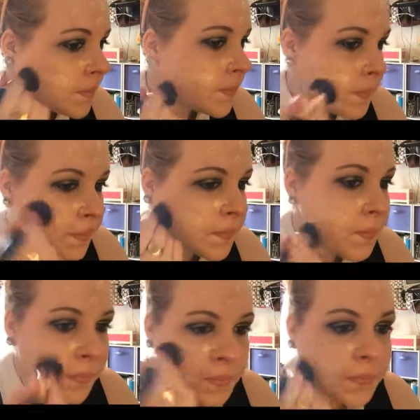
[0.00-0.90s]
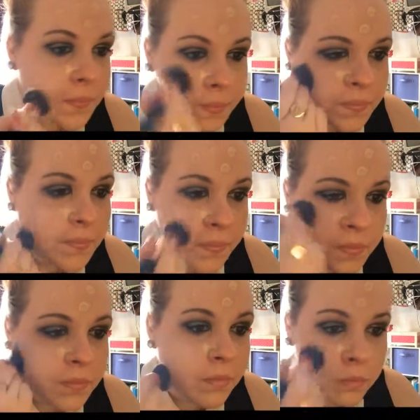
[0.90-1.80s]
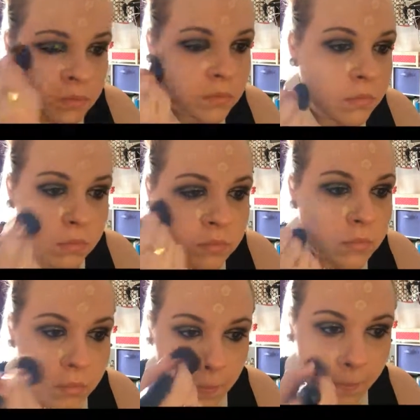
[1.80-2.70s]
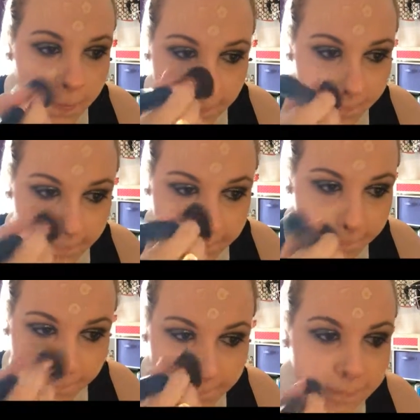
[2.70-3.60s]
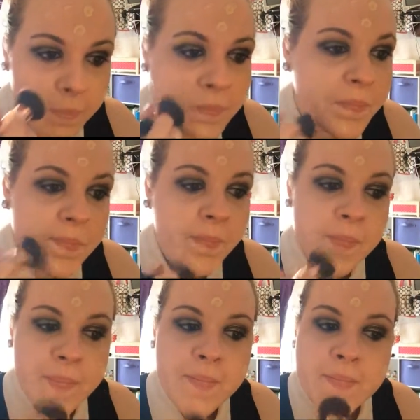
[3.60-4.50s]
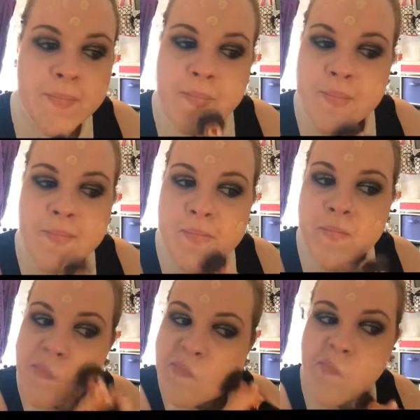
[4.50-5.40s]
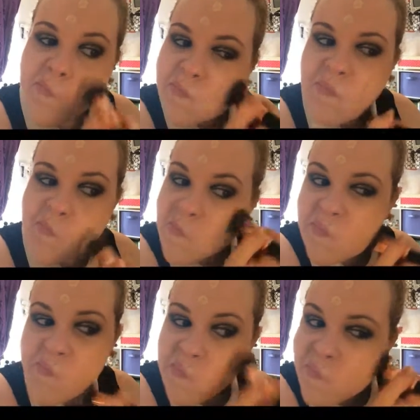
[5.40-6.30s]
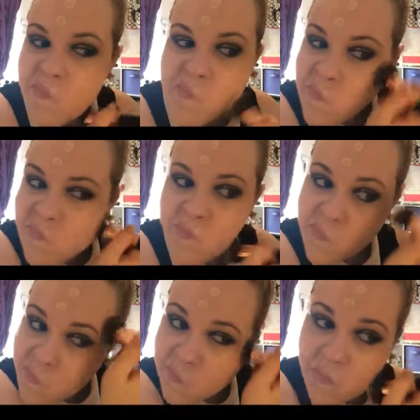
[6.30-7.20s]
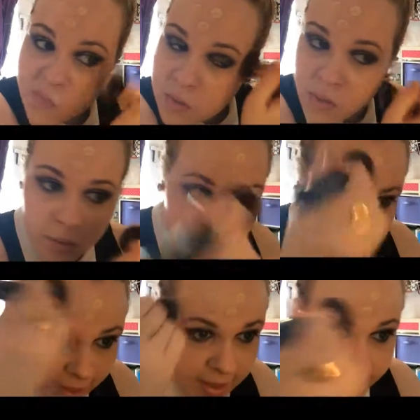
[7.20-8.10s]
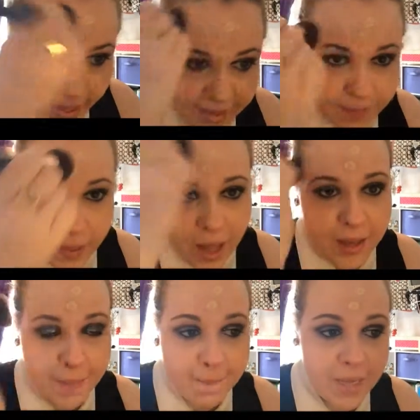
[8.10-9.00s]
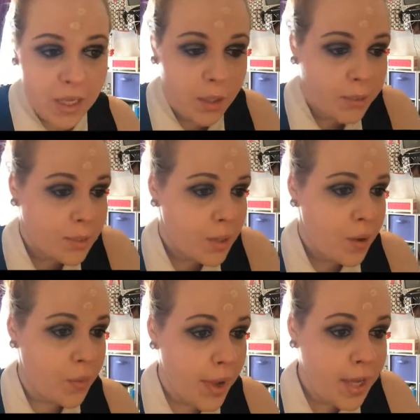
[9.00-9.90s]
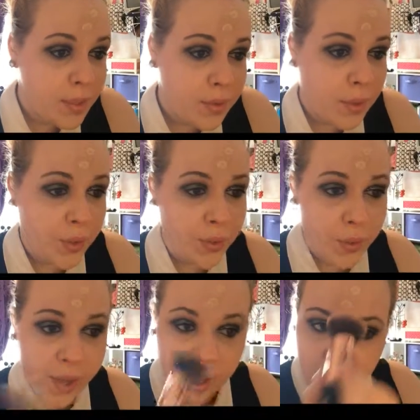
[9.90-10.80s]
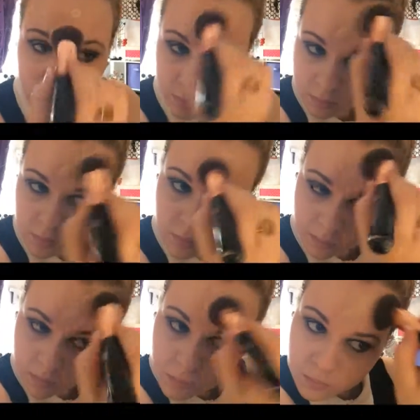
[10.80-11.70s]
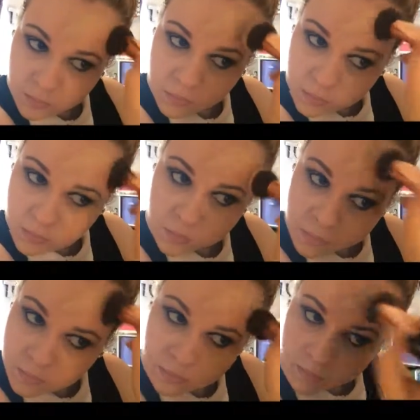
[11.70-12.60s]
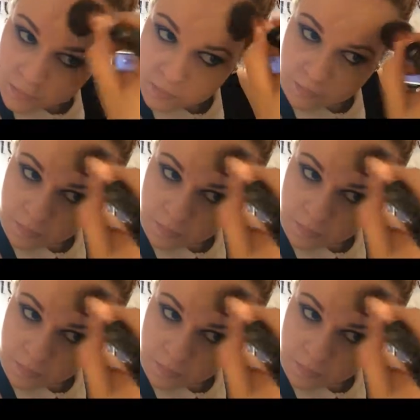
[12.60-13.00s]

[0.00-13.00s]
Then I'm taking my Nars Sheer Glow Foundation in Mont Blanc, which is the second to lightest shade, and Urban Decay Naked Skin Foundation in the lightest shade, which is 0.5. The Nars Sheer Glow is a